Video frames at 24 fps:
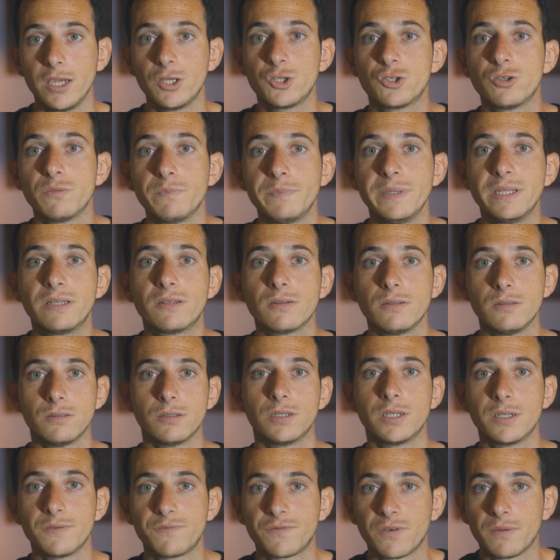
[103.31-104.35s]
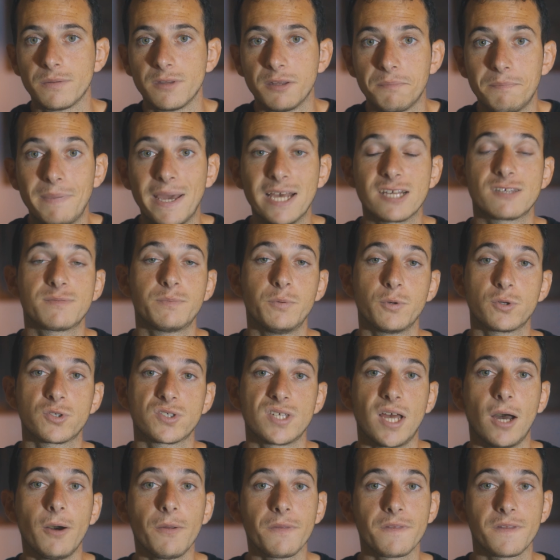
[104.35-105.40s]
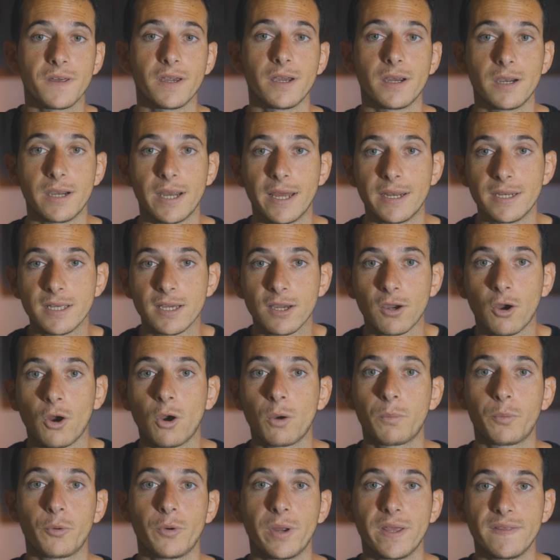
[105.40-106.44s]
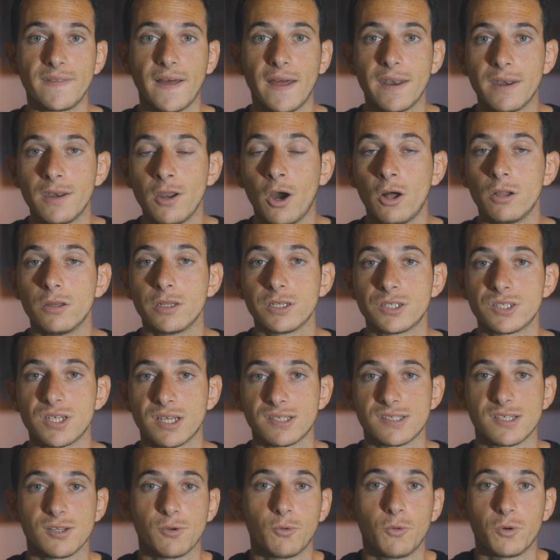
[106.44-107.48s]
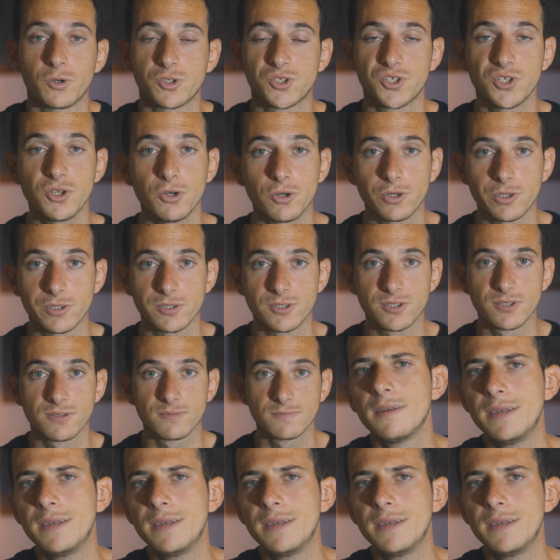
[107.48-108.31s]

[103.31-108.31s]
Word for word: It should be to learn from the best books out there and incorporate that knowledge as it was yours.